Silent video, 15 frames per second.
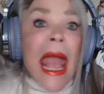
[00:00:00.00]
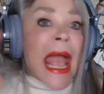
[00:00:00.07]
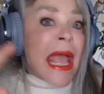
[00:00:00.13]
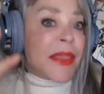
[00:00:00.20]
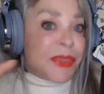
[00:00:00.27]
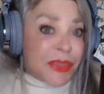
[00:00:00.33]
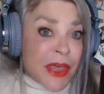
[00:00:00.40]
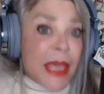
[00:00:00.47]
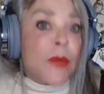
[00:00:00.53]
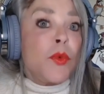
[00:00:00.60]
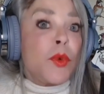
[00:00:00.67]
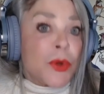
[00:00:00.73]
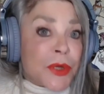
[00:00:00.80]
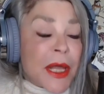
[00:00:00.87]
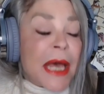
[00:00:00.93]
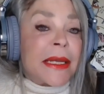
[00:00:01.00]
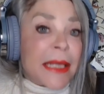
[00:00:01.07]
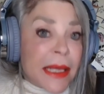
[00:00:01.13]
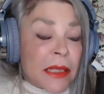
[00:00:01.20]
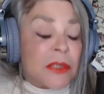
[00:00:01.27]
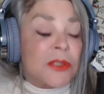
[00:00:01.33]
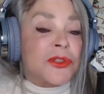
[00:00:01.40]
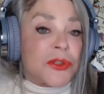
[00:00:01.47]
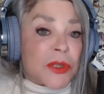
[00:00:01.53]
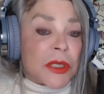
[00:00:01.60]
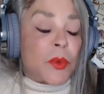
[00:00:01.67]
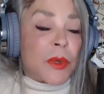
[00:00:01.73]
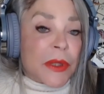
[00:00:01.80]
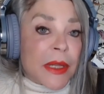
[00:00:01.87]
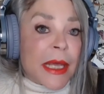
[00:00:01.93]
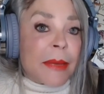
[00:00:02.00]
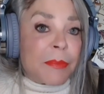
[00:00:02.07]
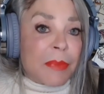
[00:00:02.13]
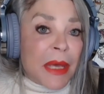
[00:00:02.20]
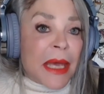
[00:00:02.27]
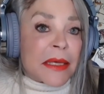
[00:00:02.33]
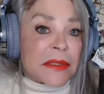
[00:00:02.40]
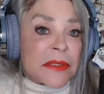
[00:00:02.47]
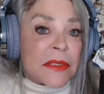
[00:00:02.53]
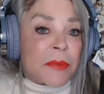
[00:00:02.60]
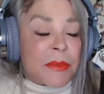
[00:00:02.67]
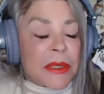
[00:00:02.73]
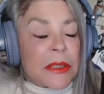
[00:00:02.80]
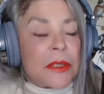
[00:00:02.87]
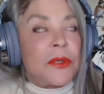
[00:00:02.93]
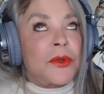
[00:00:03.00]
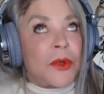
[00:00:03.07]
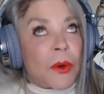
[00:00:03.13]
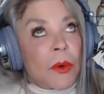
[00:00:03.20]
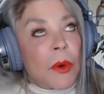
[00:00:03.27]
And they were not elderly when they passed. I mean, wow. you know.